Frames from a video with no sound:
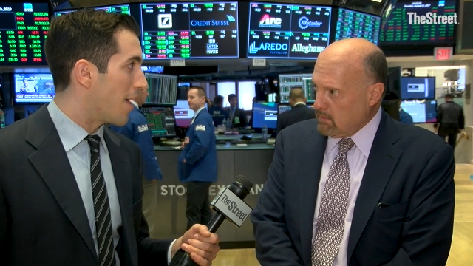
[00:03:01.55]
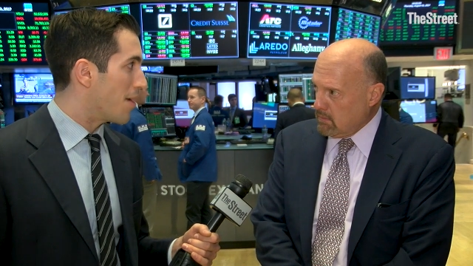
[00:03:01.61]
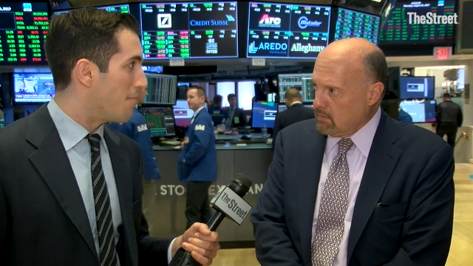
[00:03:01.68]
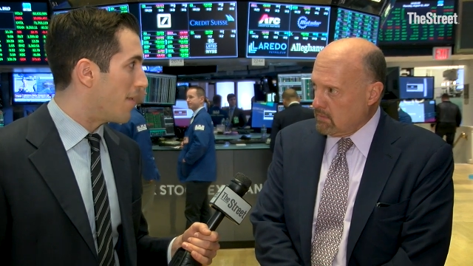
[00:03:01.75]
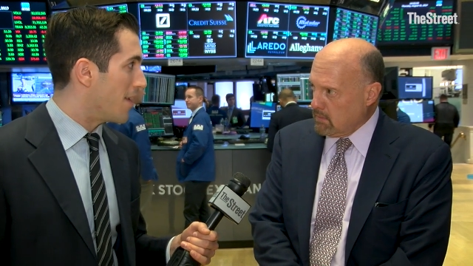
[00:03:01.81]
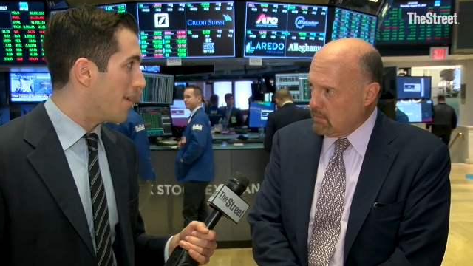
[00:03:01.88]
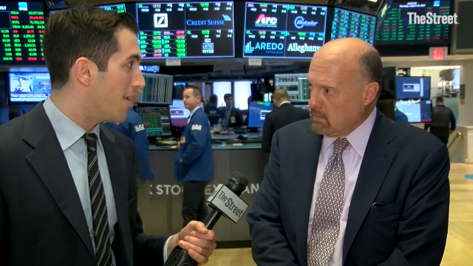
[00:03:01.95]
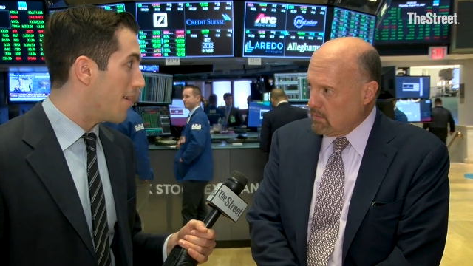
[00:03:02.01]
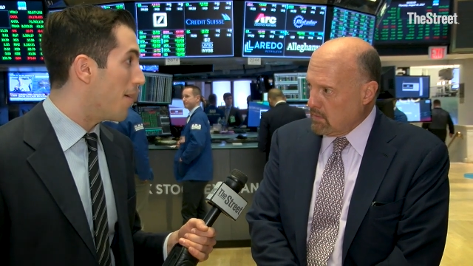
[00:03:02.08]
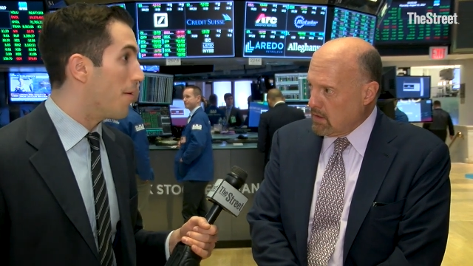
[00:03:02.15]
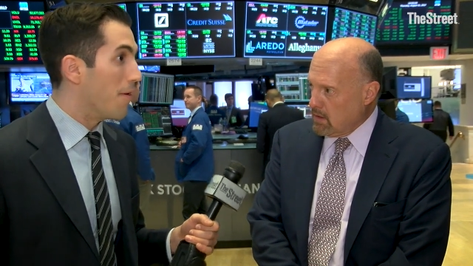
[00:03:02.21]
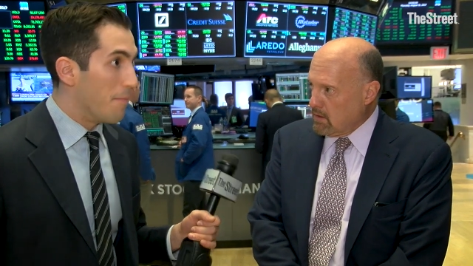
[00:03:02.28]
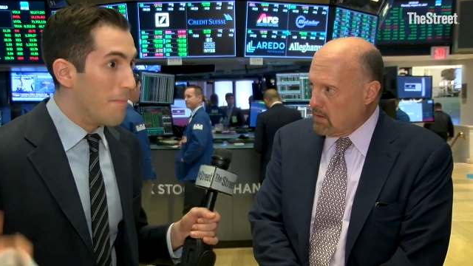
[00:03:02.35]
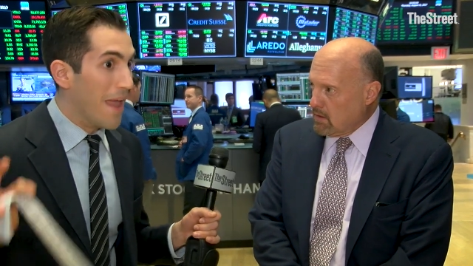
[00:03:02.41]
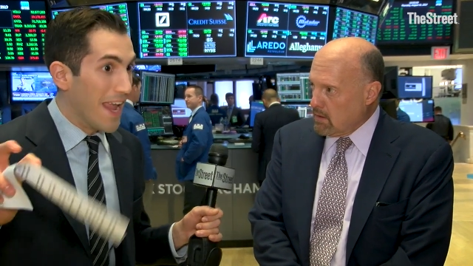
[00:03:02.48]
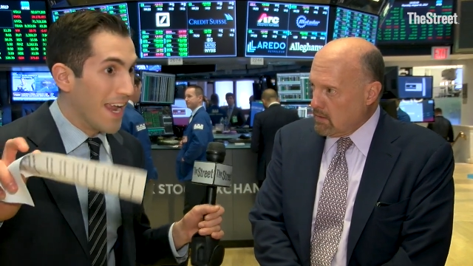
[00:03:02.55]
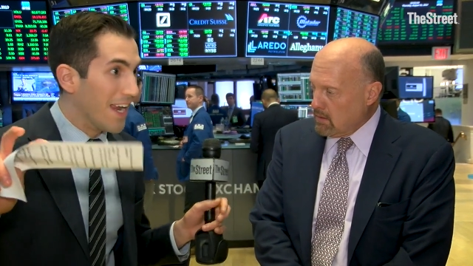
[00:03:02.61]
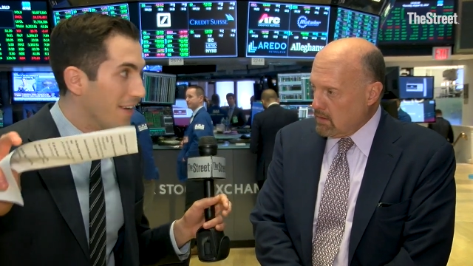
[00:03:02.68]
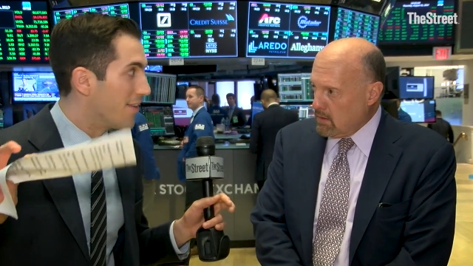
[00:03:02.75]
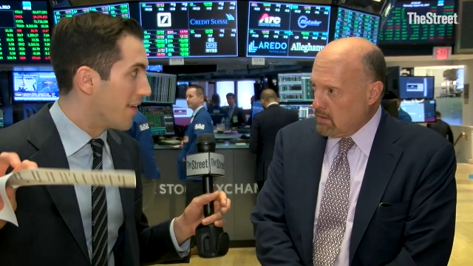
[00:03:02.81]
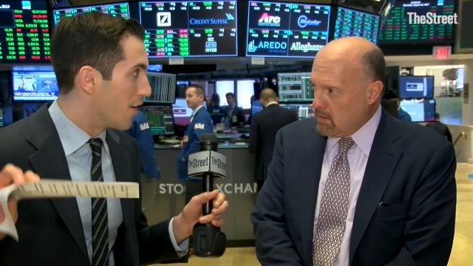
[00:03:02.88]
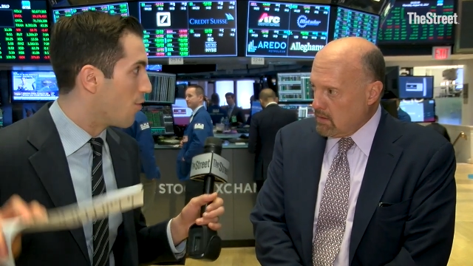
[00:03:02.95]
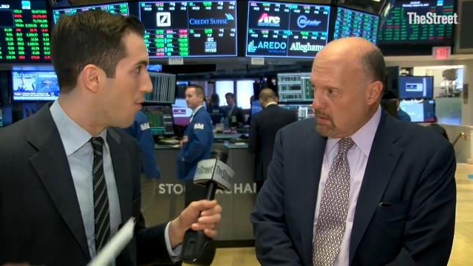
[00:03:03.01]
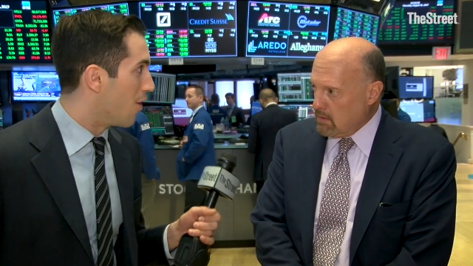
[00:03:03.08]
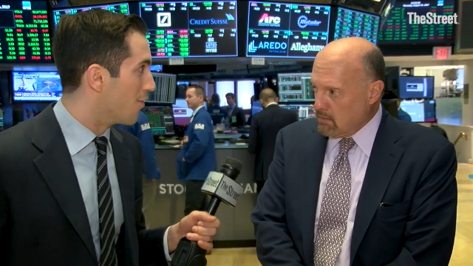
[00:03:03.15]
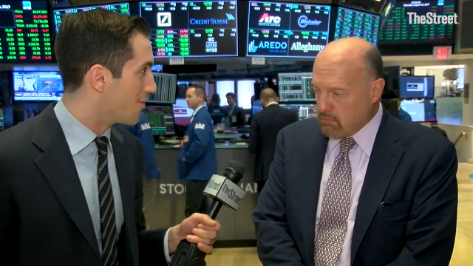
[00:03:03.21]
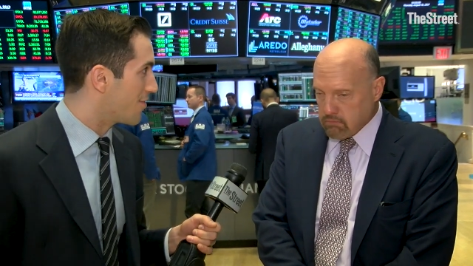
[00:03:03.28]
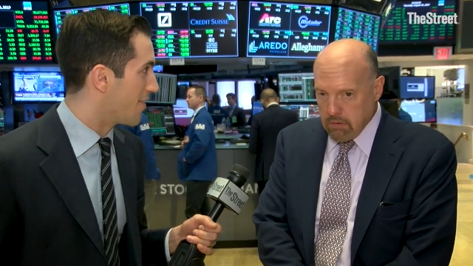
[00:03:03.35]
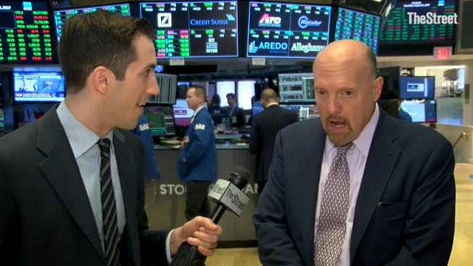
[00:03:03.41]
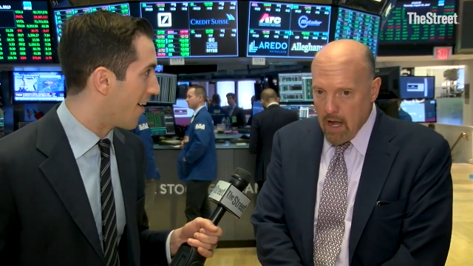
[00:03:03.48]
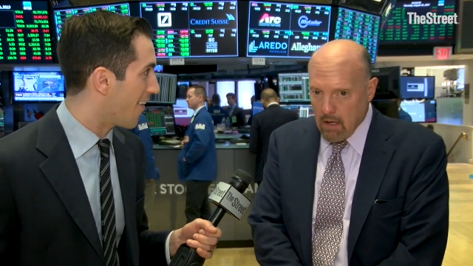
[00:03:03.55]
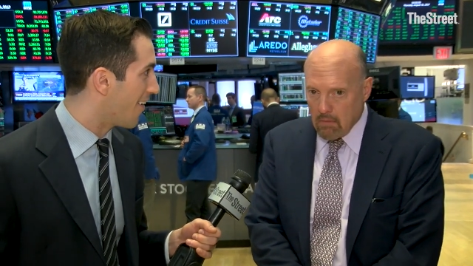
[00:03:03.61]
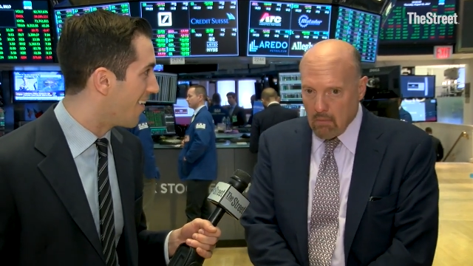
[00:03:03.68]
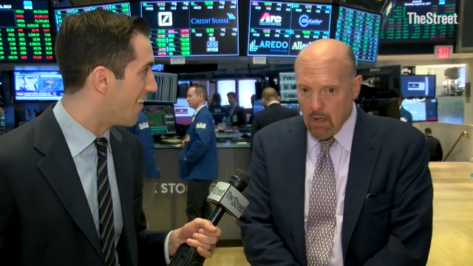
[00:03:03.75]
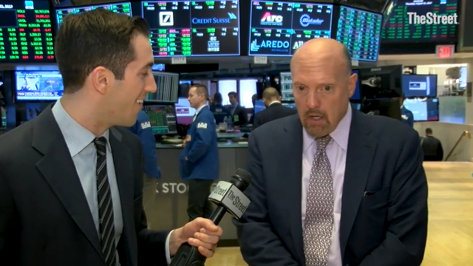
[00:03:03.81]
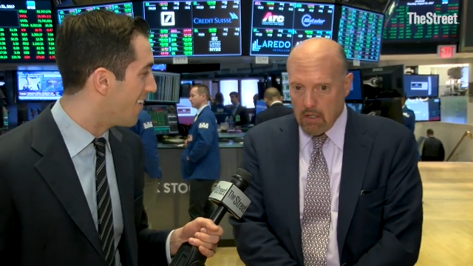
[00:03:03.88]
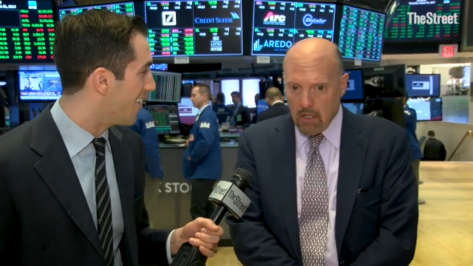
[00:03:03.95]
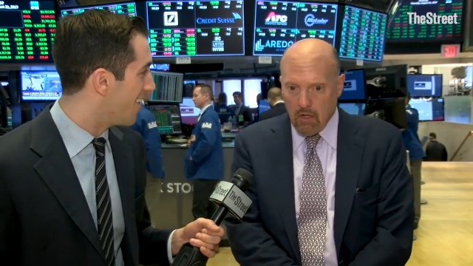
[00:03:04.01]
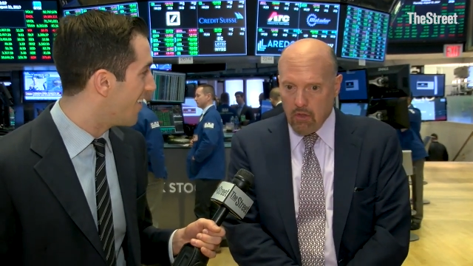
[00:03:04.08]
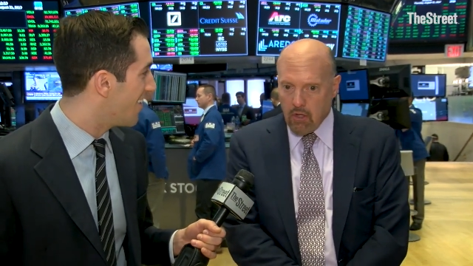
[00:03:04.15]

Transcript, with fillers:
Speaker 1: lot of money made in quotes. Right. well, you